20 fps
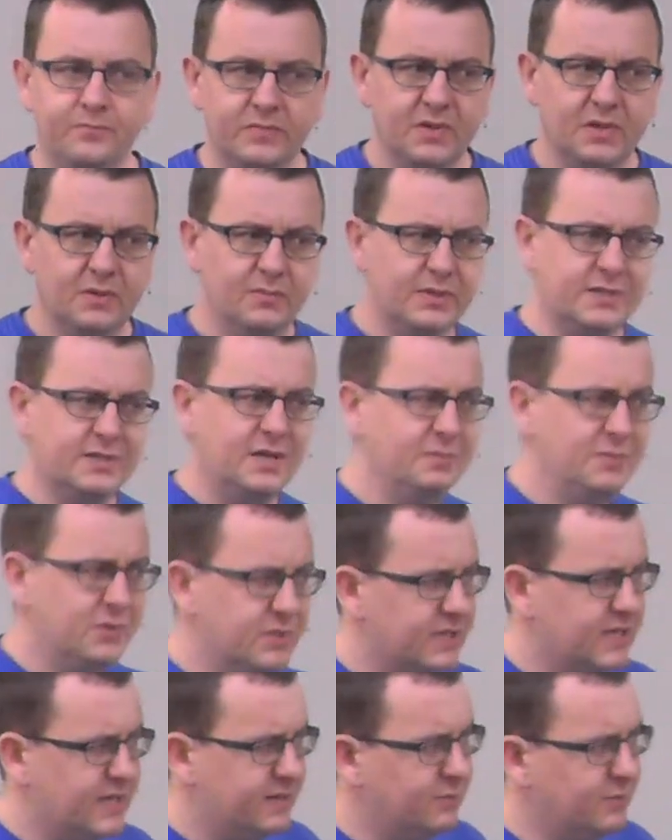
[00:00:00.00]
But Samuel
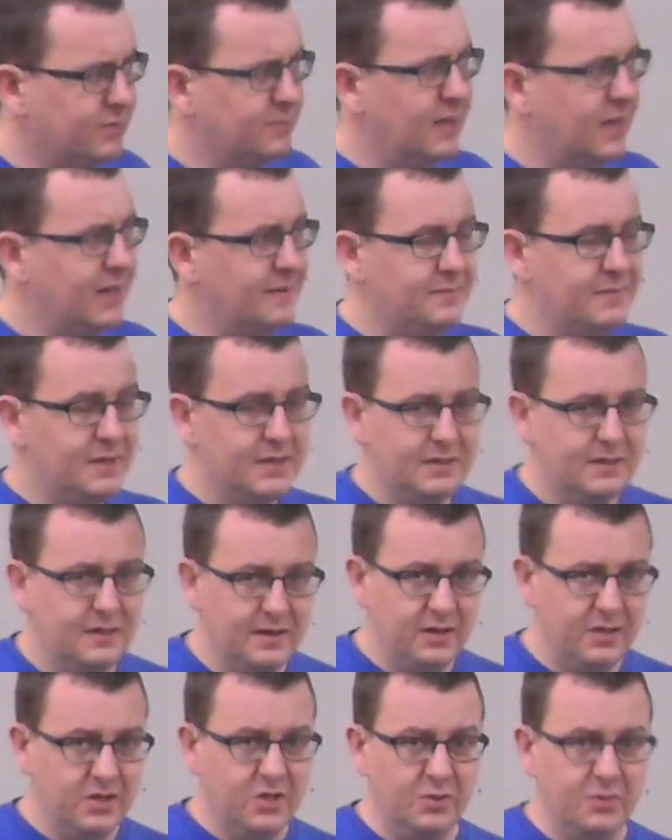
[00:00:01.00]
said, well,
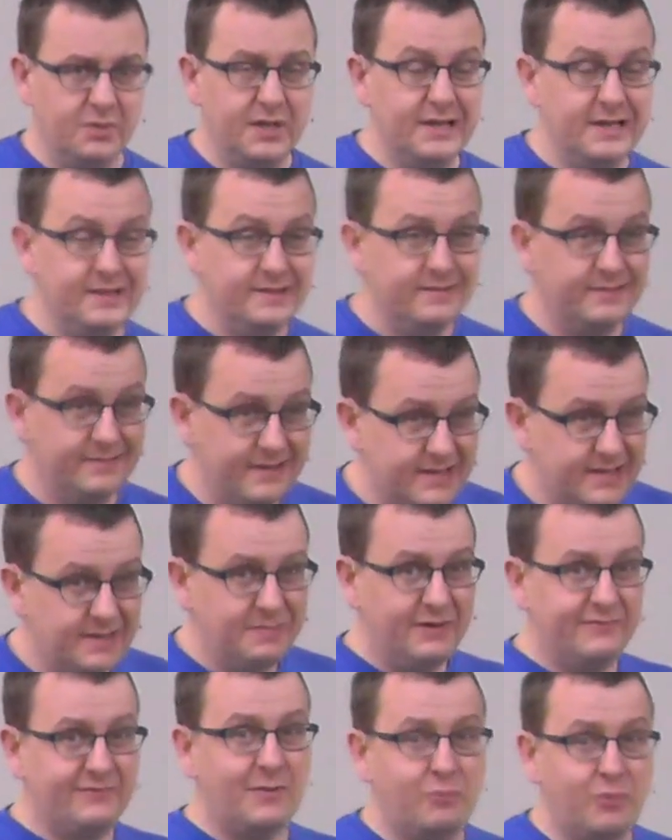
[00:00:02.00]
God, there's a
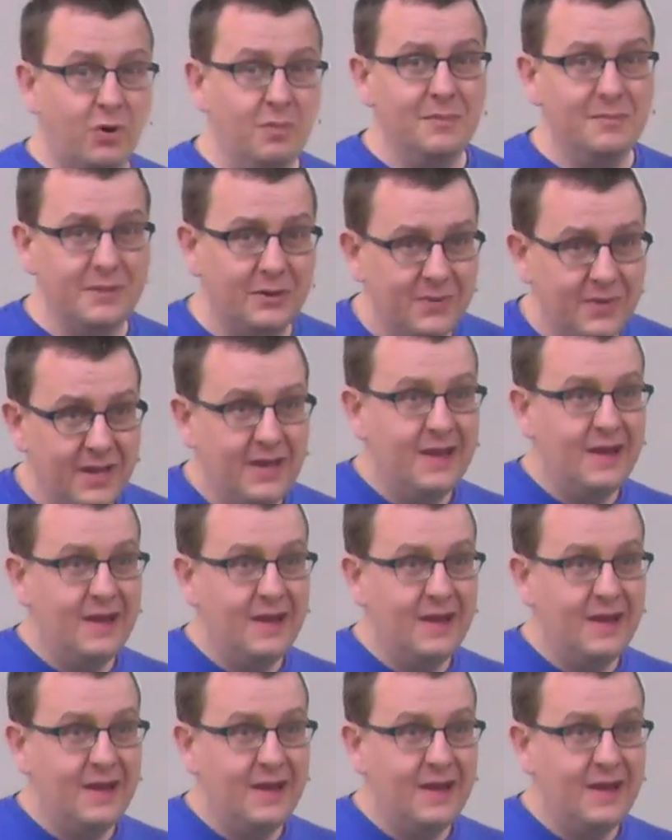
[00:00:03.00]
bit of a problem.